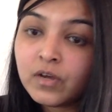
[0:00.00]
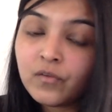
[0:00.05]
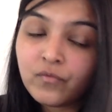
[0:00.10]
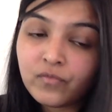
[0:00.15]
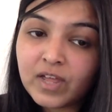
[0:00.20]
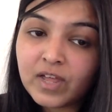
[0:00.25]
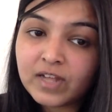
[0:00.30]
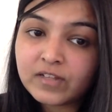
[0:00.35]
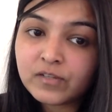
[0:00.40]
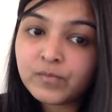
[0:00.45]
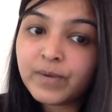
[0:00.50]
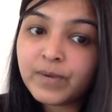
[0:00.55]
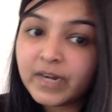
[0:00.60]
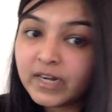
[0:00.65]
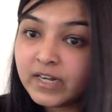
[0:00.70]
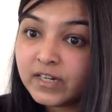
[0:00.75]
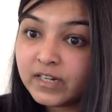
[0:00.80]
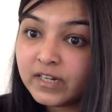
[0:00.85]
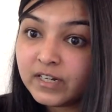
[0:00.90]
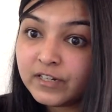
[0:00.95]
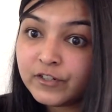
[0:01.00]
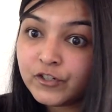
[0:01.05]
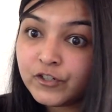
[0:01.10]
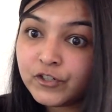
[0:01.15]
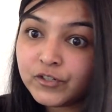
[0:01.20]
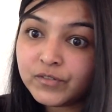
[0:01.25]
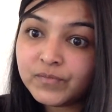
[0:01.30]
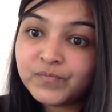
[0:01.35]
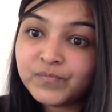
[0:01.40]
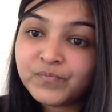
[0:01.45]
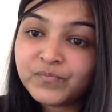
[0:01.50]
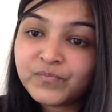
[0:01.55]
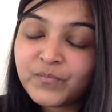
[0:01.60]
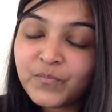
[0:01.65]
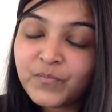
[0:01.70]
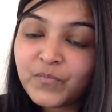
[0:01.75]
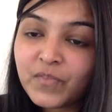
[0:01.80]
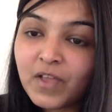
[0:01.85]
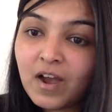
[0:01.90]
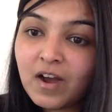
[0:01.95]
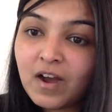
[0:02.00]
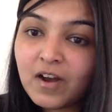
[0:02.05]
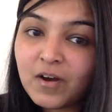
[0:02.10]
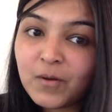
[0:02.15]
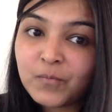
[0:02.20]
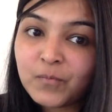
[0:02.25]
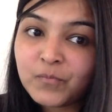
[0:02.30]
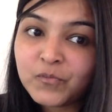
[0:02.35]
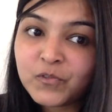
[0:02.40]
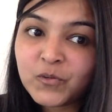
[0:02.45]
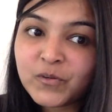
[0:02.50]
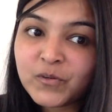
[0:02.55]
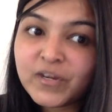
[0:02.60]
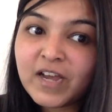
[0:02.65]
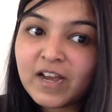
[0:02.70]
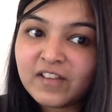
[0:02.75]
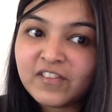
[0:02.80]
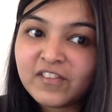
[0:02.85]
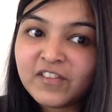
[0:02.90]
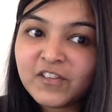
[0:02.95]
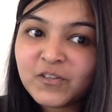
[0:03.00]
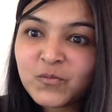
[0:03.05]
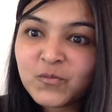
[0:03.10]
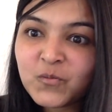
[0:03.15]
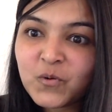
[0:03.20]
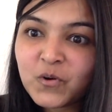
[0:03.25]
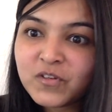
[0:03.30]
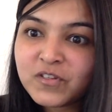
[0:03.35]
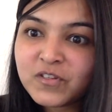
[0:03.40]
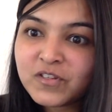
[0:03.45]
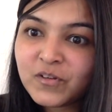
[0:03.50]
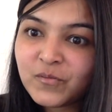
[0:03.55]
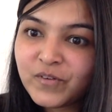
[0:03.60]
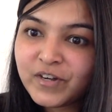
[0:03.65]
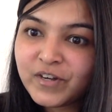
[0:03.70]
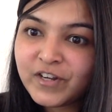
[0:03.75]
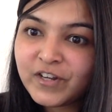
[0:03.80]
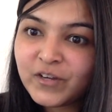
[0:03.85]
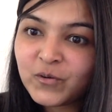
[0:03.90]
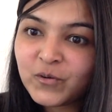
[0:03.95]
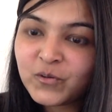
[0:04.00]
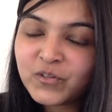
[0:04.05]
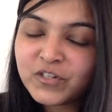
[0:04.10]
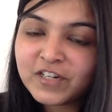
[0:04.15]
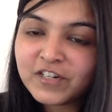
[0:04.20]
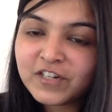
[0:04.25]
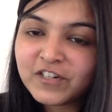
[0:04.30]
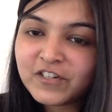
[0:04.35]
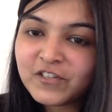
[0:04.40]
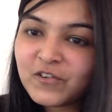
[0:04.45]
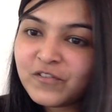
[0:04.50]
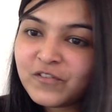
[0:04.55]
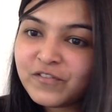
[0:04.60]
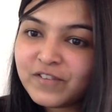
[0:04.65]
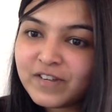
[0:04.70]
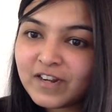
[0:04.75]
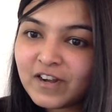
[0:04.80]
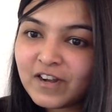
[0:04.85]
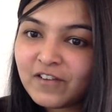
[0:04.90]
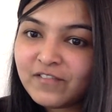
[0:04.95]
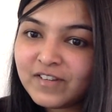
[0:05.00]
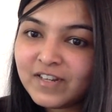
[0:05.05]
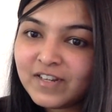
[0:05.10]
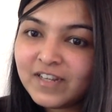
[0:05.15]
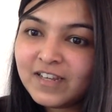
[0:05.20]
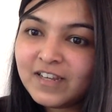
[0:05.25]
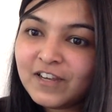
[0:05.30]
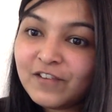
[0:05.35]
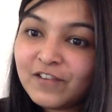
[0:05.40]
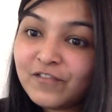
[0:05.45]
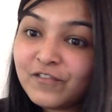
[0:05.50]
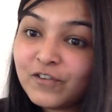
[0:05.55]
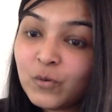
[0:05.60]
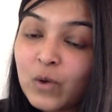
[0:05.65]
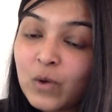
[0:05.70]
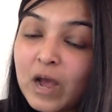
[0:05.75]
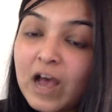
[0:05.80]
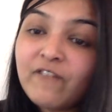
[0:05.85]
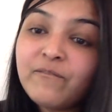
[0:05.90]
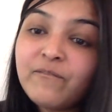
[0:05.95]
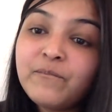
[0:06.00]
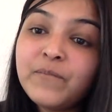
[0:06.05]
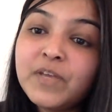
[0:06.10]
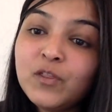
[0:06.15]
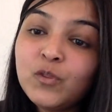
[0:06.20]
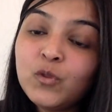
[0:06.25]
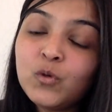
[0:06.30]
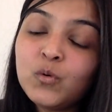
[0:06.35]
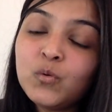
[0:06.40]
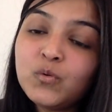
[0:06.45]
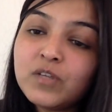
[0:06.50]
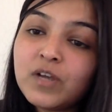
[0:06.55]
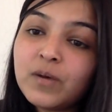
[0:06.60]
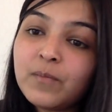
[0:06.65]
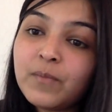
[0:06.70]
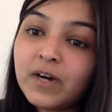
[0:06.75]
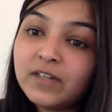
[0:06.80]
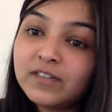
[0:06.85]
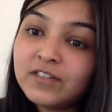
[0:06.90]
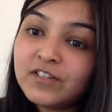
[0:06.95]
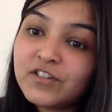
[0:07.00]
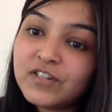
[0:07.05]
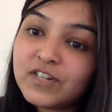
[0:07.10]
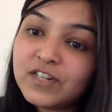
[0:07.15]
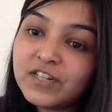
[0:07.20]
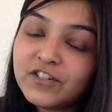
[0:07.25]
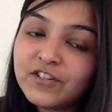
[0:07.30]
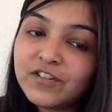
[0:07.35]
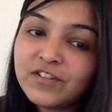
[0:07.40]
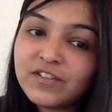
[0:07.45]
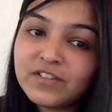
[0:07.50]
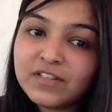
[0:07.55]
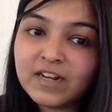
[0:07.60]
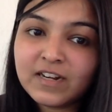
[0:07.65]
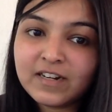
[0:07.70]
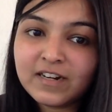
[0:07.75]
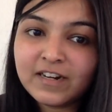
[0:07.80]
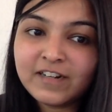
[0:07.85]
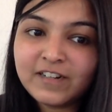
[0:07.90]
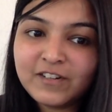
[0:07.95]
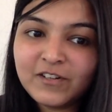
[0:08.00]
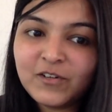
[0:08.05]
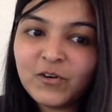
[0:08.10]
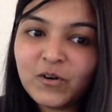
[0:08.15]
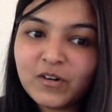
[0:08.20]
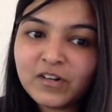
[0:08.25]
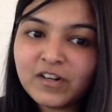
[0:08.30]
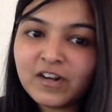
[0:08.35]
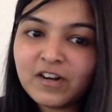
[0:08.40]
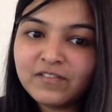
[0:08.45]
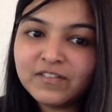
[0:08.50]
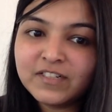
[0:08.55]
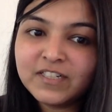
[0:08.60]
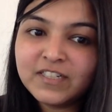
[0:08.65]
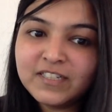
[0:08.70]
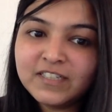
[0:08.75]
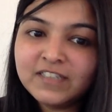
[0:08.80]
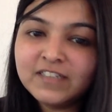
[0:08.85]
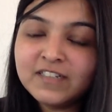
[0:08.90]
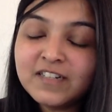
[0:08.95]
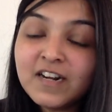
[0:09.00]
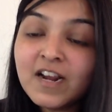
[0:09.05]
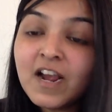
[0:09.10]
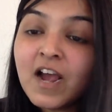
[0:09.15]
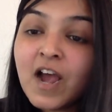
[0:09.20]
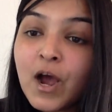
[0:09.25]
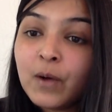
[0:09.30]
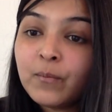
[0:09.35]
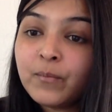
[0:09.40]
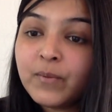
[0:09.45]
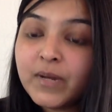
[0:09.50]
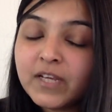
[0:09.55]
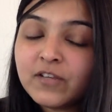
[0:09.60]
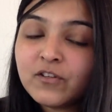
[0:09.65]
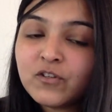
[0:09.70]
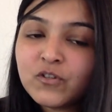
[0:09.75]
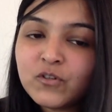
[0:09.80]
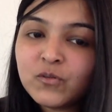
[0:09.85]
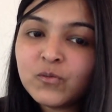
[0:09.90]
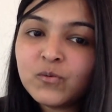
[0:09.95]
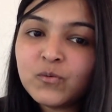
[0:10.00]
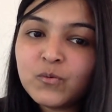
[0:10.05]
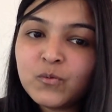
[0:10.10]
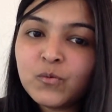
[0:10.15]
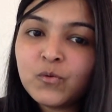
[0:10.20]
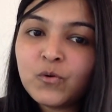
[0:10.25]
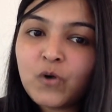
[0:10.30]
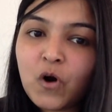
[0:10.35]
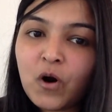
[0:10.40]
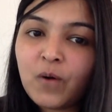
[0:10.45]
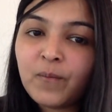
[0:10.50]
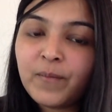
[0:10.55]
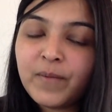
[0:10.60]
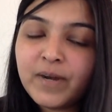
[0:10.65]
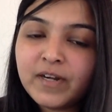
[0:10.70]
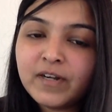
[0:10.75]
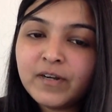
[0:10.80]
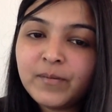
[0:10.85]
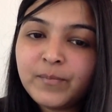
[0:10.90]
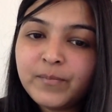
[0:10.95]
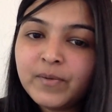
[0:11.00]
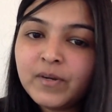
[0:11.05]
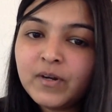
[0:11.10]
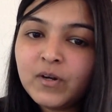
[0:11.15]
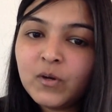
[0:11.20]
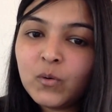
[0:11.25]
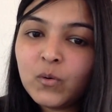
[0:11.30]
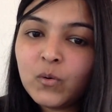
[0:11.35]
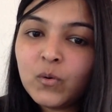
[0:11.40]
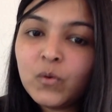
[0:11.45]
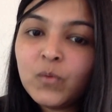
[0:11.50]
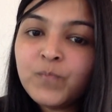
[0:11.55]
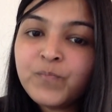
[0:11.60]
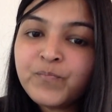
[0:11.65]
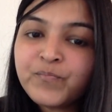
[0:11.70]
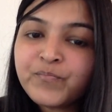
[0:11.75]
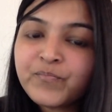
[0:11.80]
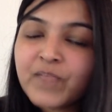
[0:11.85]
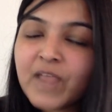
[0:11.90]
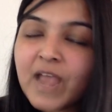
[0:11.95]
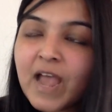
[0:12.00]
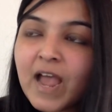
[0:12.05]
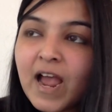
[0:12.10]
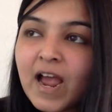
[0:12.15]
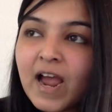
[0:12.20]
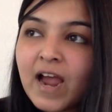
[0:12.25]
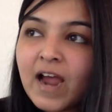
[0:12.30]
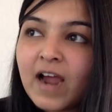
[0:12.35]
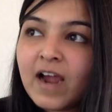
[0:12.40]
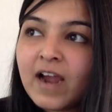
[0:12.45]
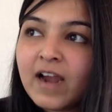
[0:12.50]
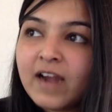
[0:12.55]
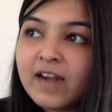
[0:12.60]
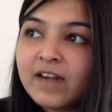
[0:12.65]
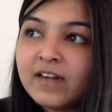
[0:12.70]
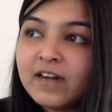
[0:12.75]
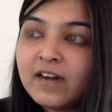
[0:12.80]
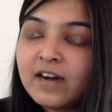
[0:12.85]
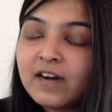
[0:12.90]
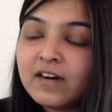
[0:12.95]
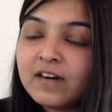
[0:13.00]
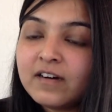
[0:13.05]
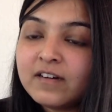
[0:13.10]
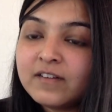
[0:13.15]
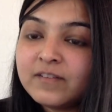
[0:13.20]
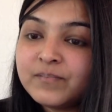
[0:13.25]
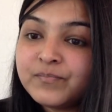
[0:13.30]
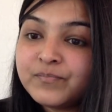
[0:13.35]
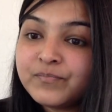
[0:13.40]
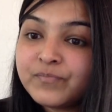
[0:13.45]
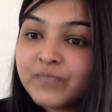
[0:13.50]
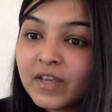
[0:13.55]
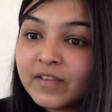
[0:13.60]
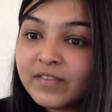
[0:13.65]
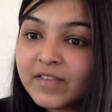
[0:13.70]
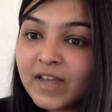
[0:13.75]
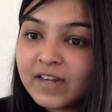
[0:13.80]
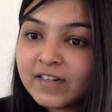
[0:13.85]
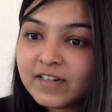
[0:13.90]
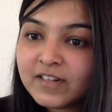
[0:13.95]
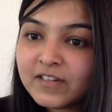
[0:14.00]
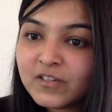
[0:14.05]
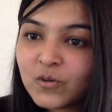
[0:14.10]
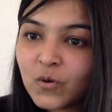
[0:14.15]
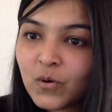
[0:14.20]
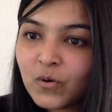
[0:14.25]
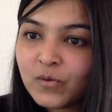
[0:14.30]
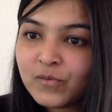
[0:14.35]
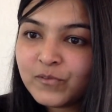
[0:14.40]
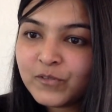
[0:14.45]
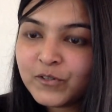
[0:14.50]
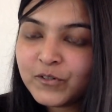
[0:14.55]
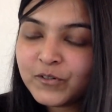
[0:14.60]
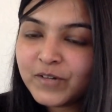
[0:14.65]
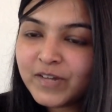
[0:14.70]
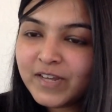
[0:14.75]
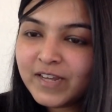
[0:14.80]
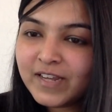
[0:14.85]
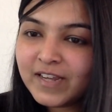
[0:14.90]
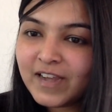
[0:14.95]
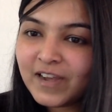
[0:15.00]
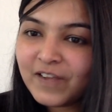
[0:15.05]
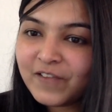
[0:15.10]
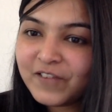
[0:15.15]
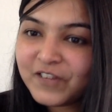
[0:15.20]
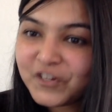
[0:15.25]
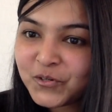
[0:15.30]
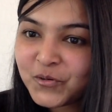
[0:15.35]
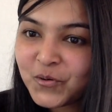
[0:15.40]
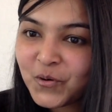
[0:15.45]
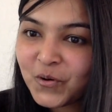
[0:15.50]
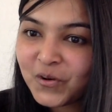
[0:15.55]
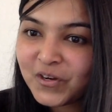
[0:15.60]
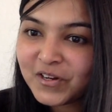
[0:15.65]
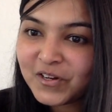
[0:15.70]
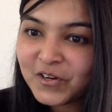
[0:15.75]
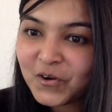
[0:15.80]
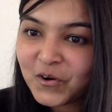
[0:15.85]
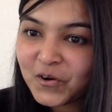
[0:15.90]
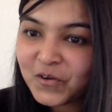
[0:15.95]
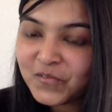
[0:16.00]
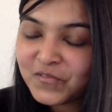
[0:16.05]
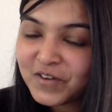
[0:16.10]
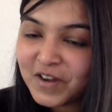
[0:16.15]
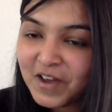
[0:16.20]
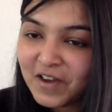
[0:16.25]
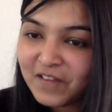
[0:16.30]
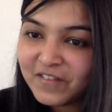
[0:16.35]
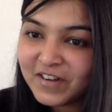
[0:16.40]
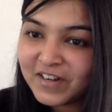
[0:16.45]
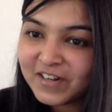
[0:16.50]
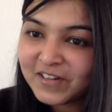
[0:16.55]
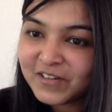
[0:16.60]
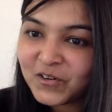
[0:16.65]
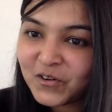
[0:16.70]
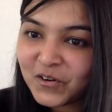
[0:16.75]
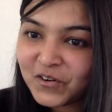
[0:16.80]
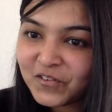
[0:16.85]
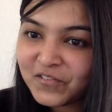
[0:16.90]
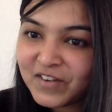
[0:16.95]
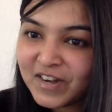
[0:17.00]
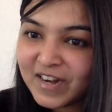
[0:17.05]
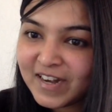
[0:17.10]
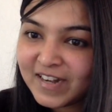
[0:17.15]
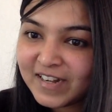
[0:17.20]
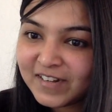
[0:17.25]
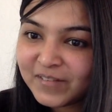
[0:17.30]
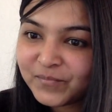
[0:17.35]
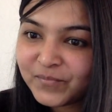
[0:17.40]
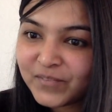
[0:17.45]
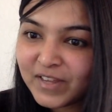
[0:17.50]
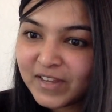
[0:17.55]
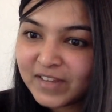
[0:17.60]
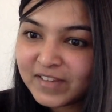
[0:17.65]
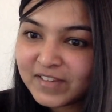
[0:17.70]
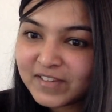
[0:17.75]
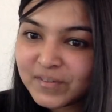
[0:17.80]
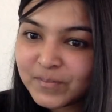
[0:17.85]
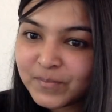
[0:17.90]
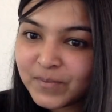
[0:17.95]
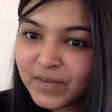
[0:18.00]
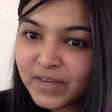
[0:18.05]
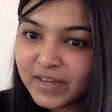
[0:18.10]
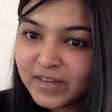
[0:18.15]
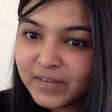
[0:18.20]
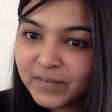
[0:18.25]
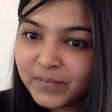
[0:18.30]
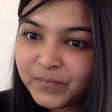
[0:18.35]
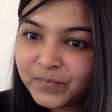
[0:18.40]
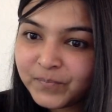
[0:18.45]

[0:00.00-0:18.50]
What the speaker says: That's my intention. So yeah, this was the video stages of recovery. If you have been through some other stages that I did not cover here, please do comment below. And that is all for today. I wish you all a lot of love and a lot of light. Thanks. Bye.